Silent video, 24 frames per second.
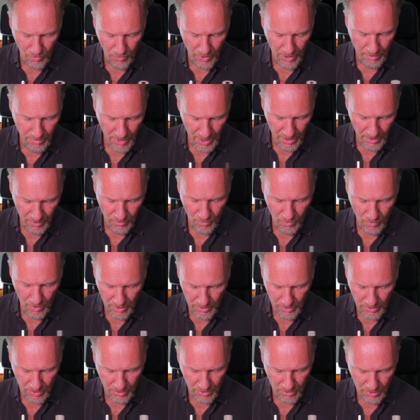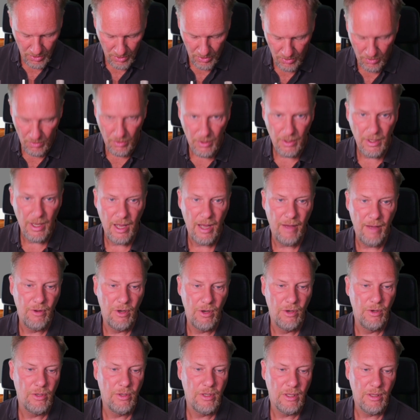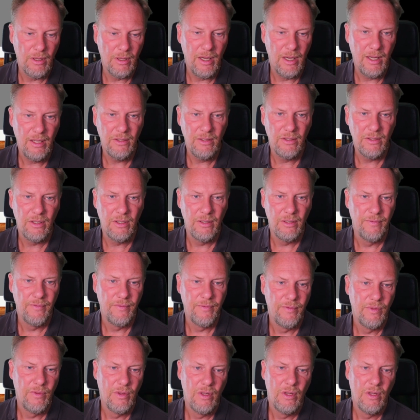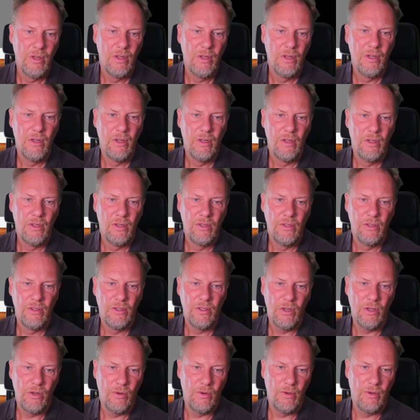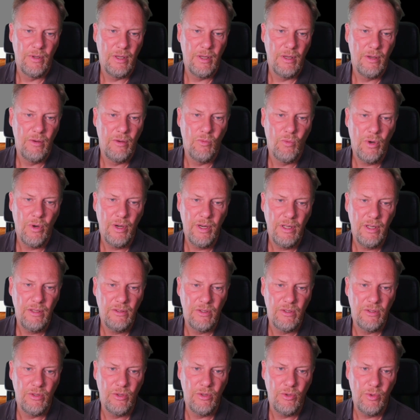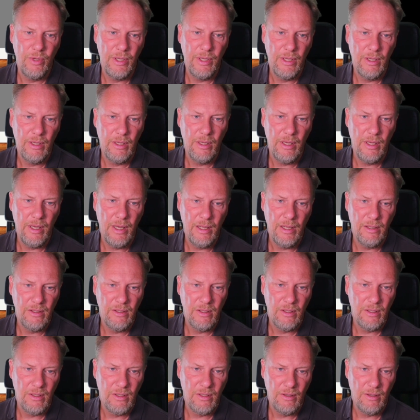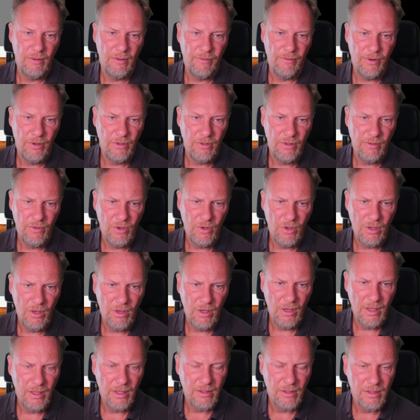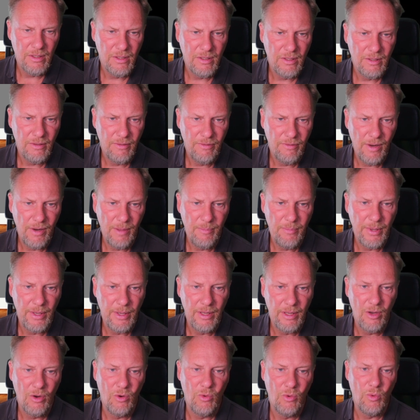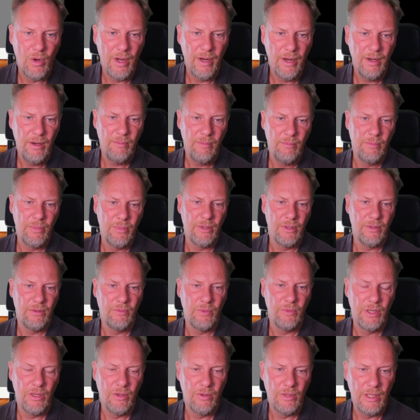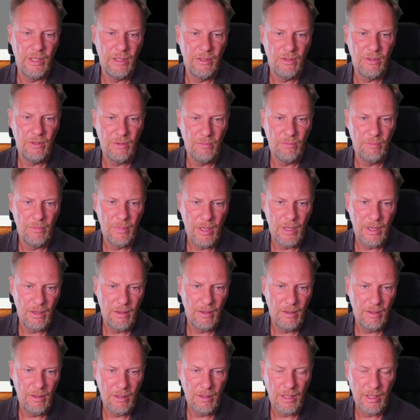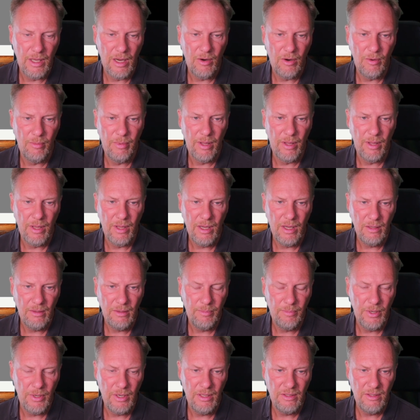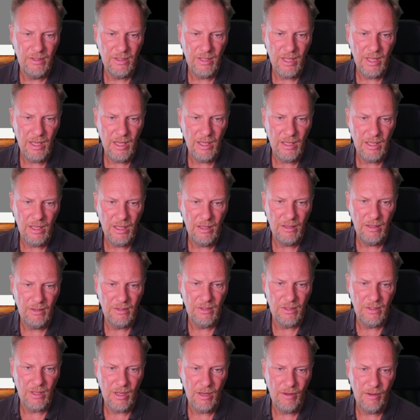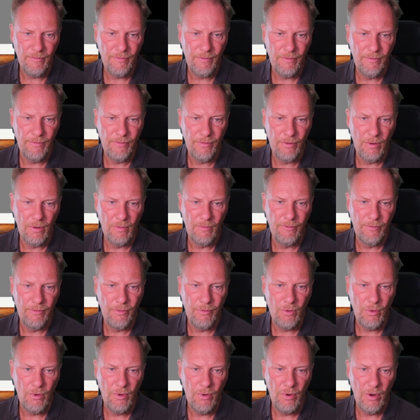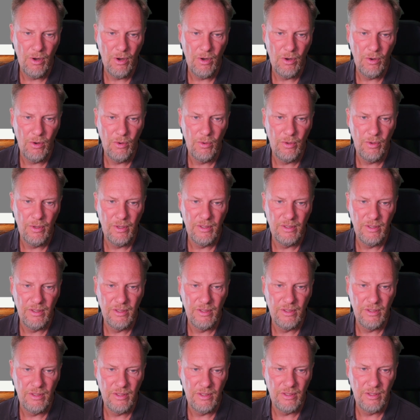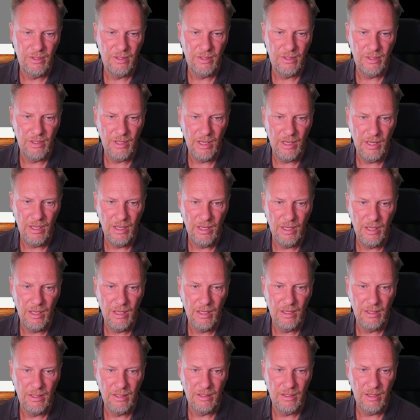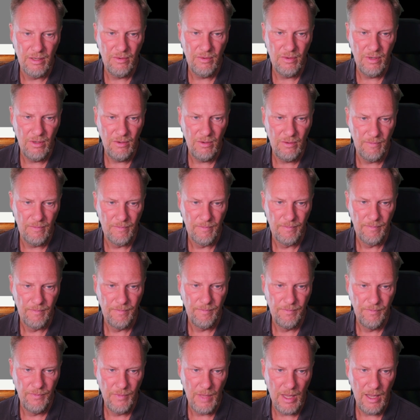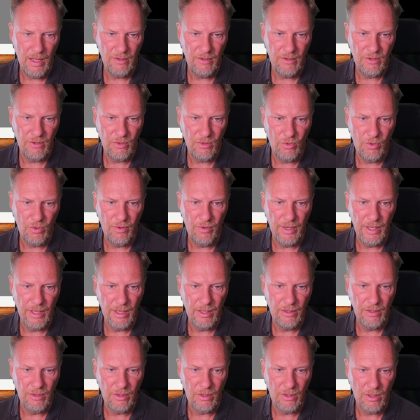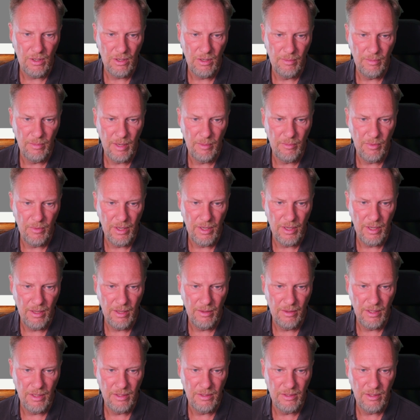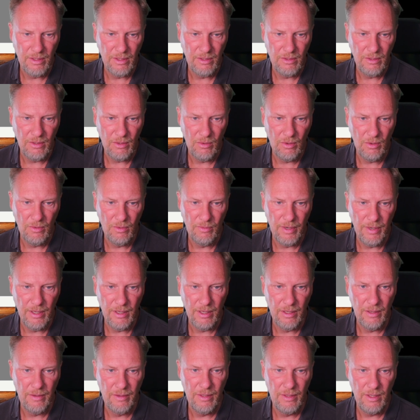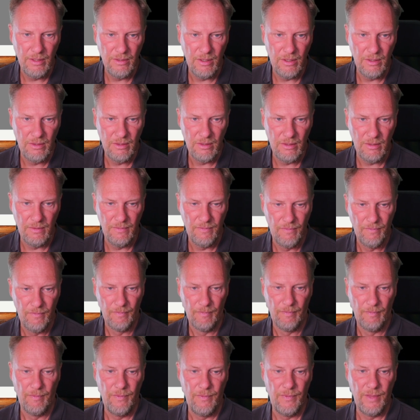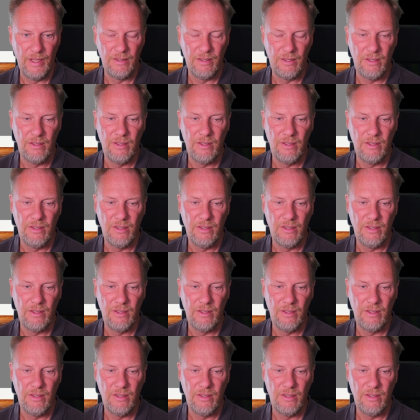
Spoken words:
we might want to have a look at that. So what it's doing, it's first of all, it's flipping 01, but we don't need to care about that. But it's taking stuff from 40C0 and storing it to color memory, and this is already, this is this